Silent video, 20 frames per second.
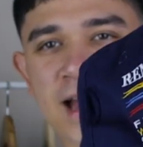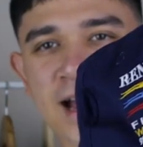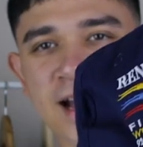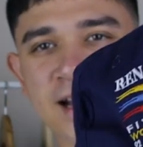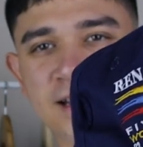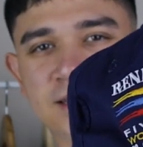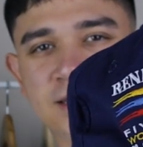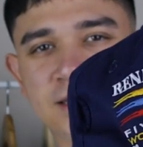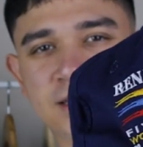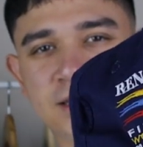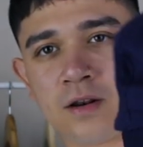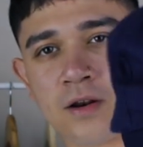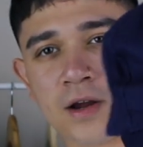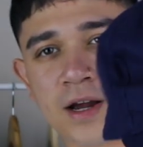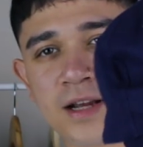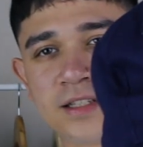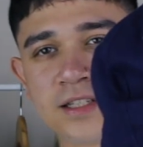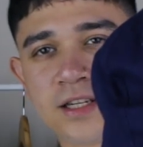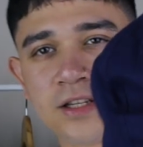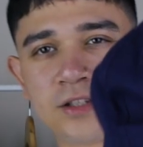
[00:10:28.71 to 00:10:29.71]
hat,
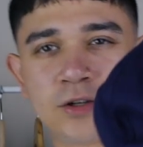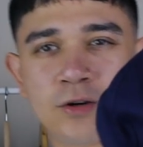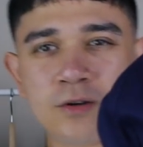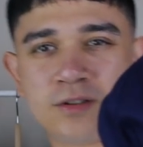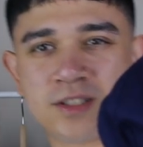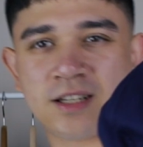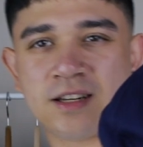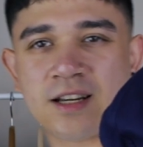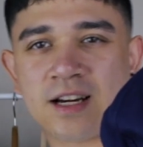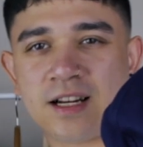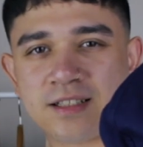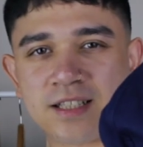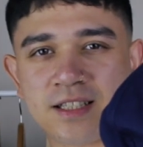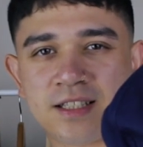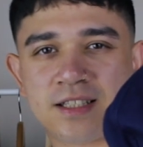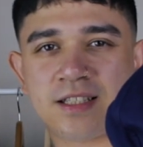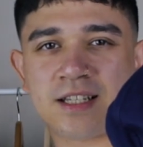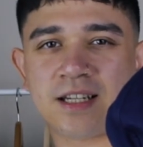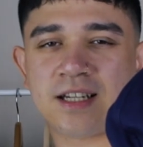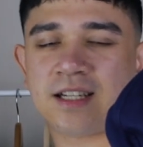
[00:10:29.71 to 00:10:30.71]
92 to
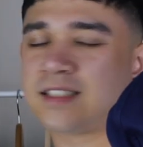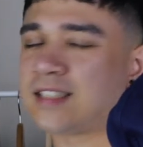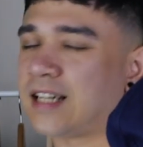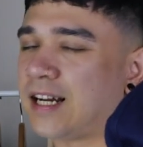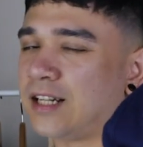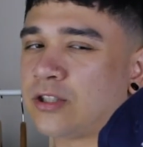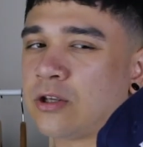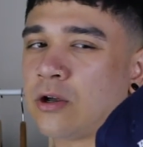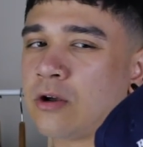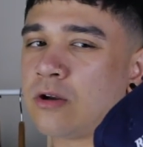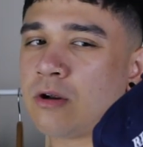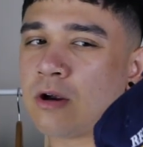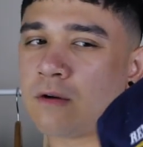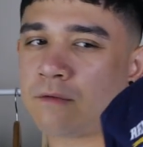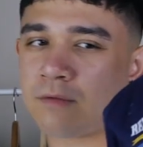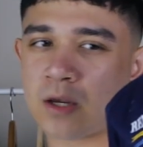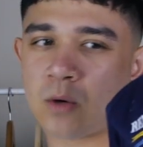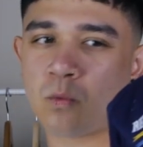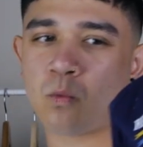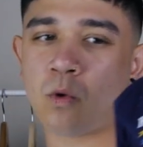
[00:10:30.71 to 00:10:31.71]
96. I don't know
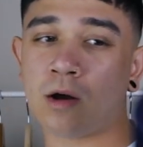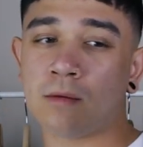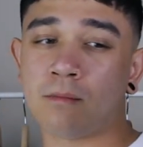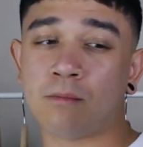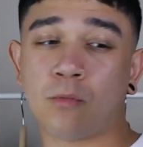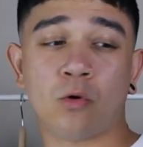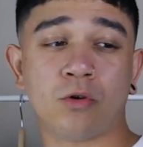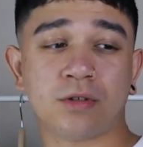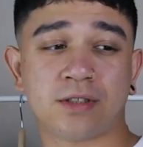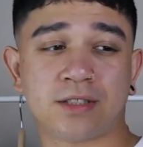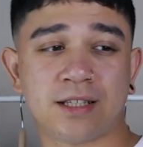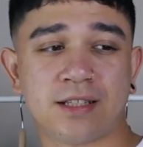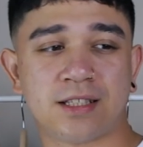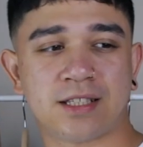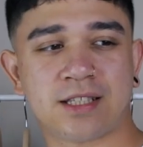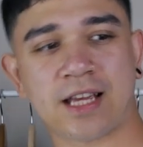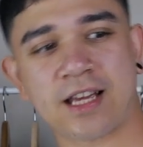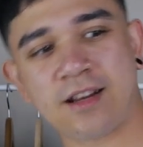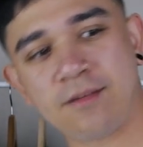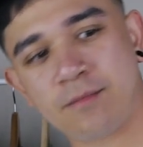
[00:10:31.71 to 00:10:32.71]
if they won more
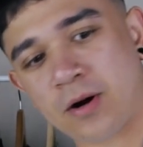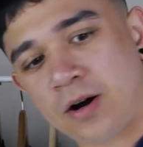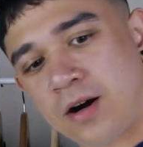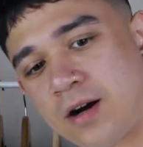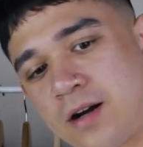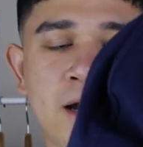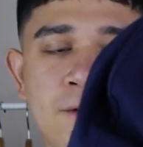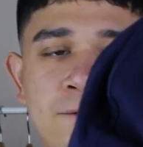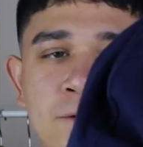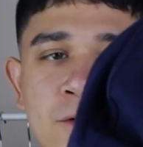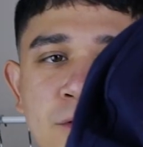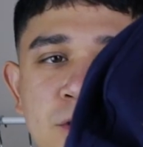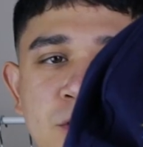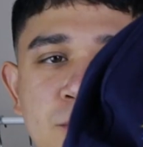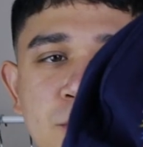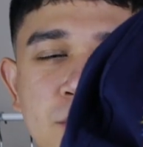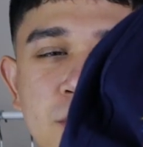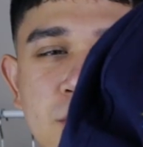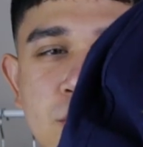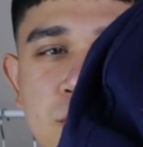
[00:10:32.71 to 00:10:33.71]
since then, but I thought
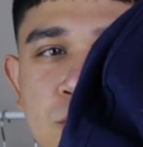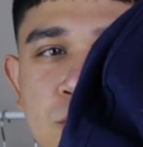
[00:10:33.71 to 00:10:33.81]
this was a